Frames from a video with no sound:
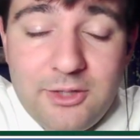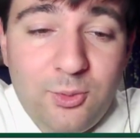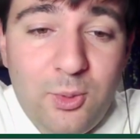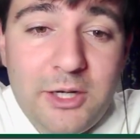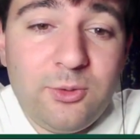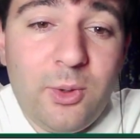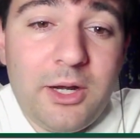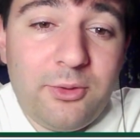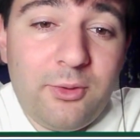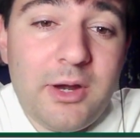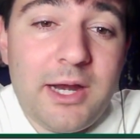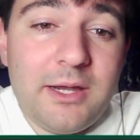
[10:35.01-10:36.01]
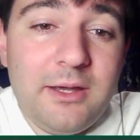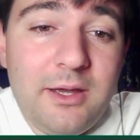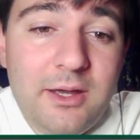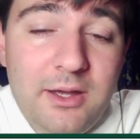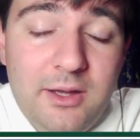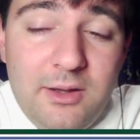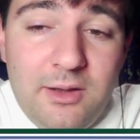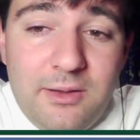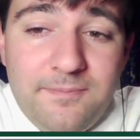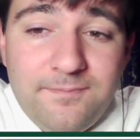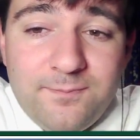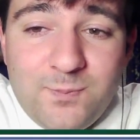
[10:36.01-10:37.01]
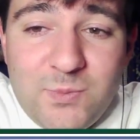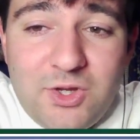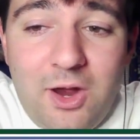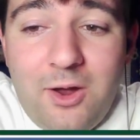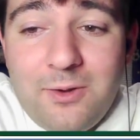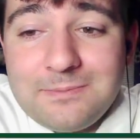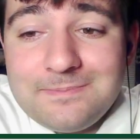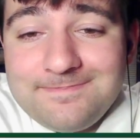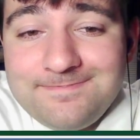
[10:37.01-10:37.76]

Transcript: 2023. So